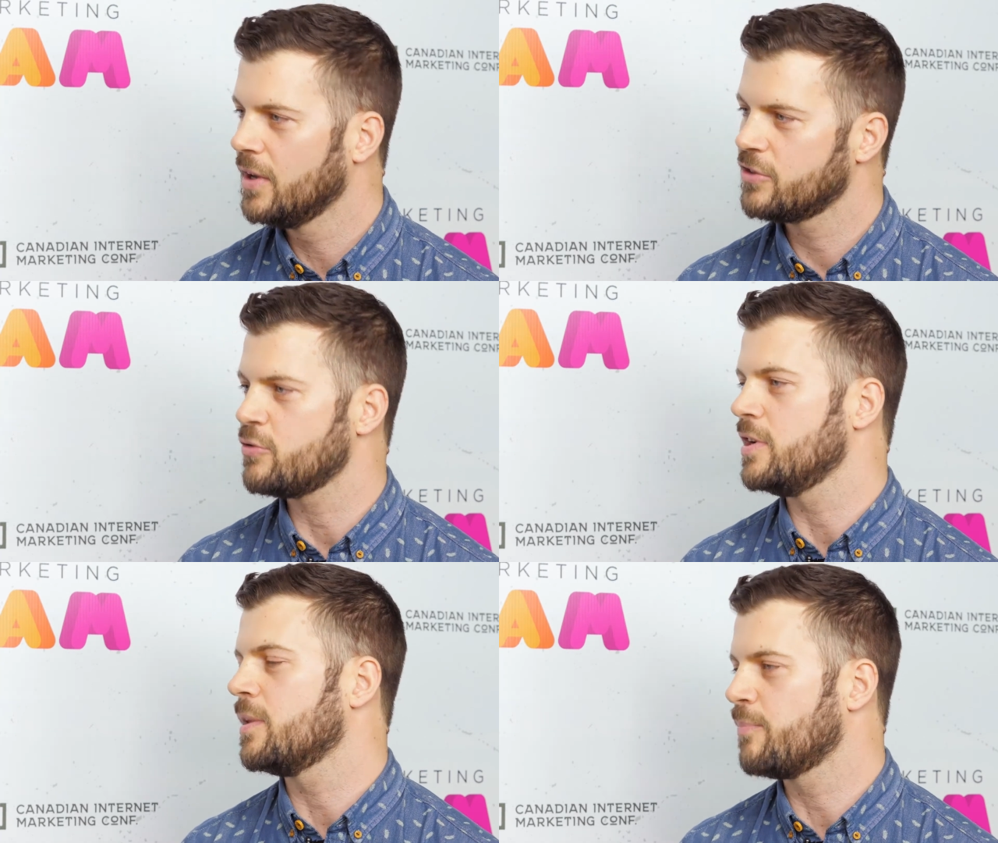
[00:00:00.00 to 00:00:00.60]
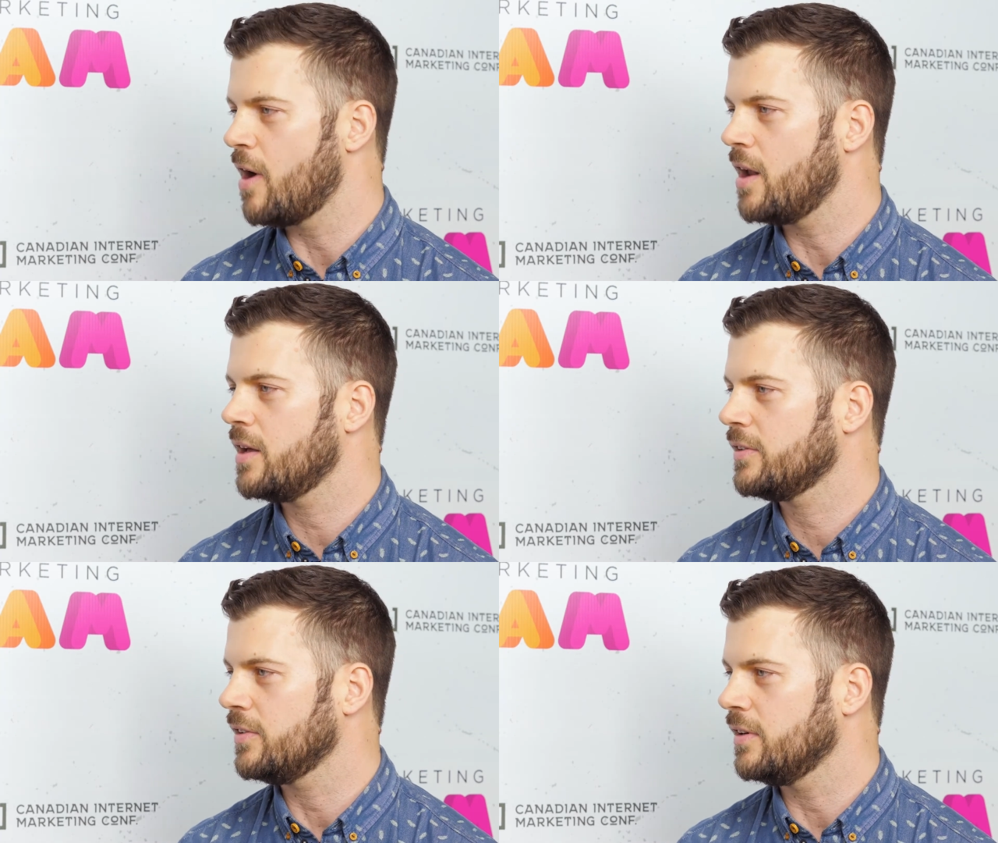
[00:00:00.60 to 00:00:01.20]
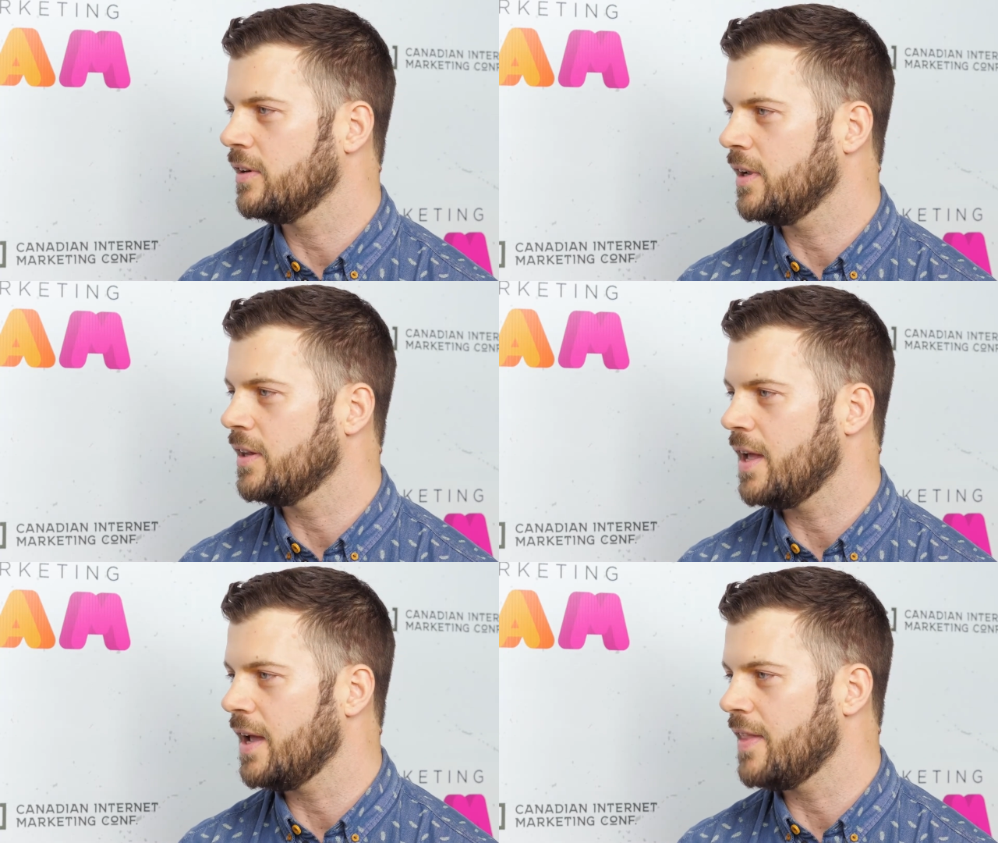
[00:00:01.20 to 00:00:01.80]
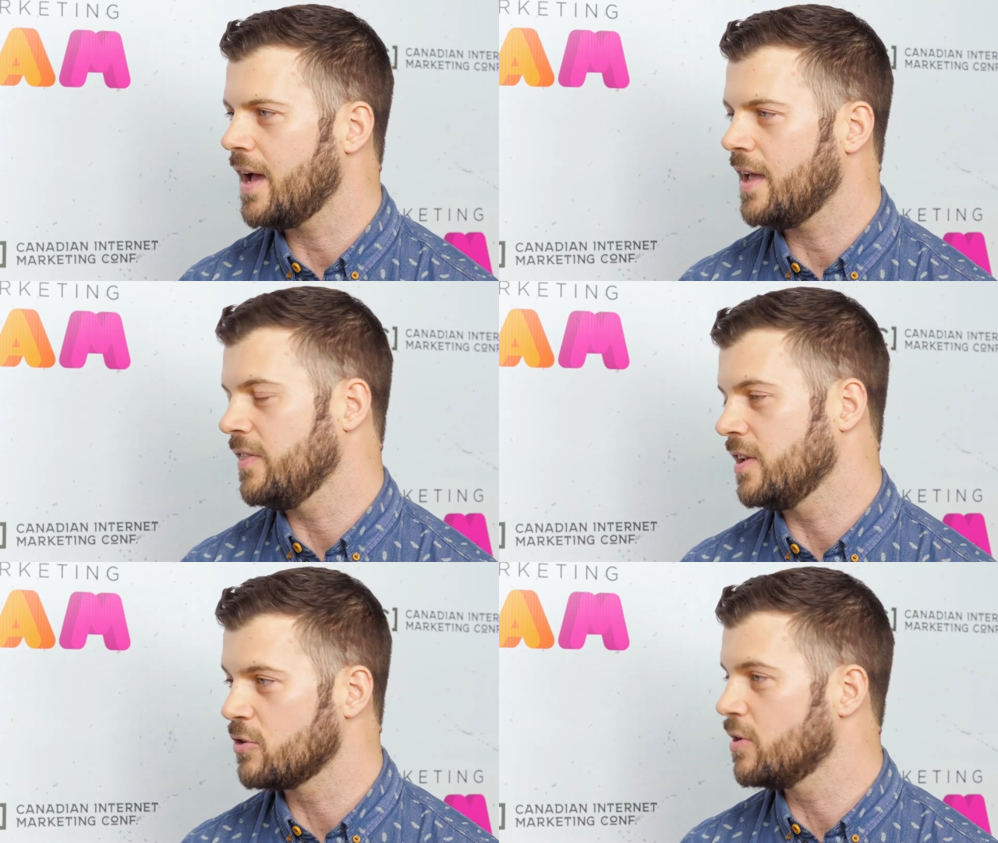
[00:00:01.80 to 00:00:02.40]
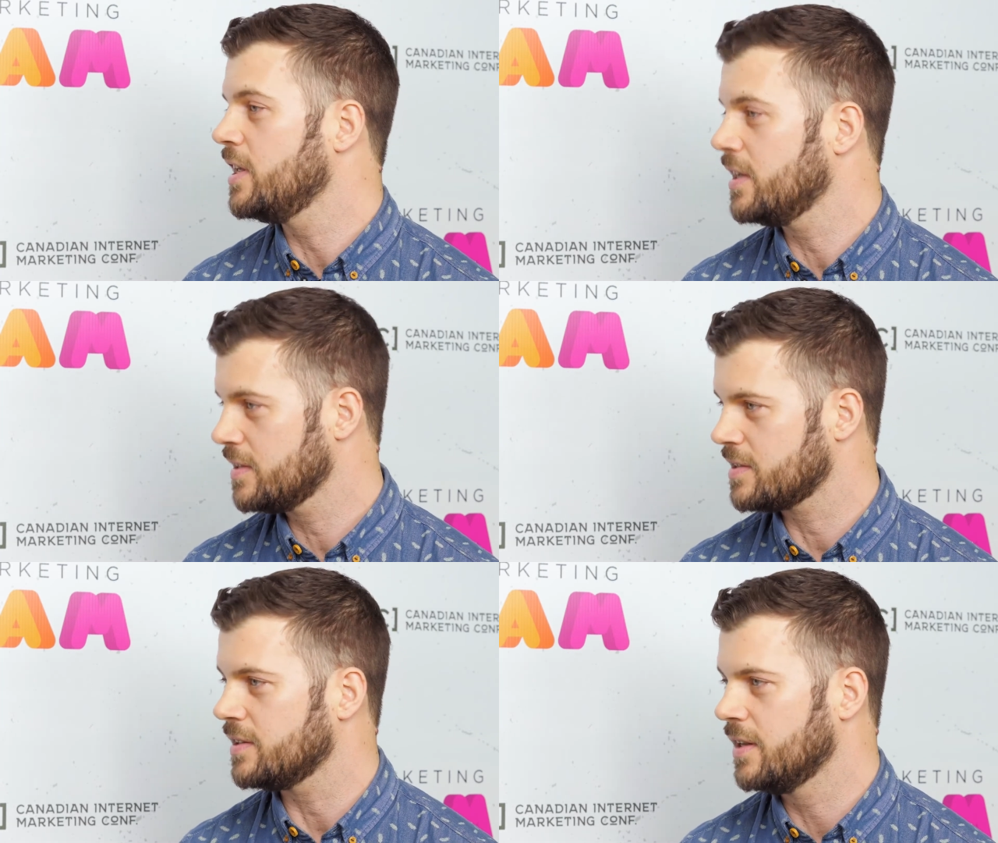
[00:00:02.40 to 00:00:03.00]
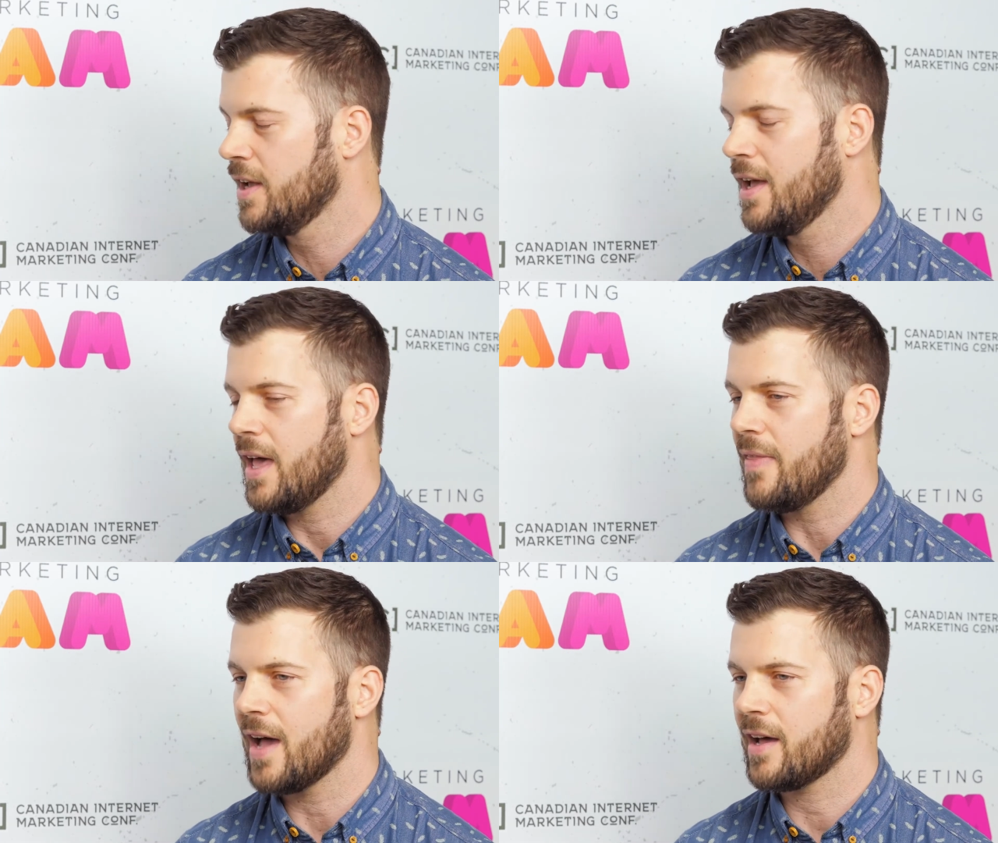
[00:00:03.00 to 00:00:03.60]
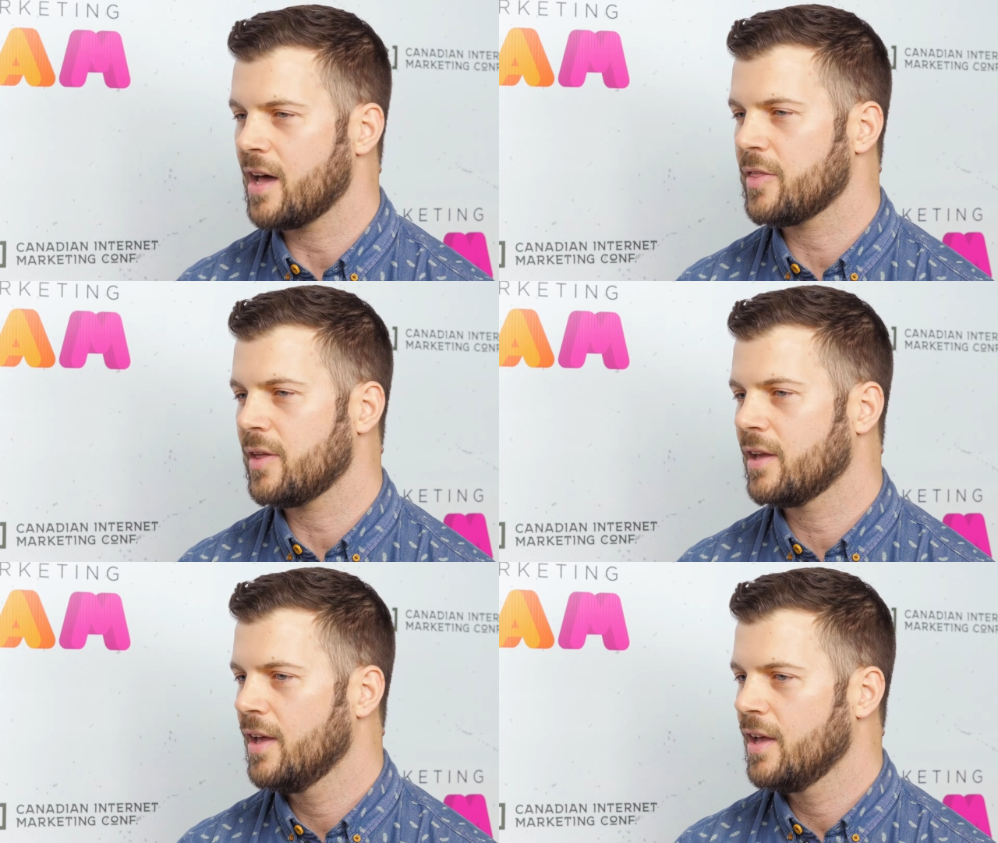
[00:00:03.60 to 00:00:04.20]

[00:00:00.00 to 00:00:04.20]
treat the product and the ingredients and that kind of thing.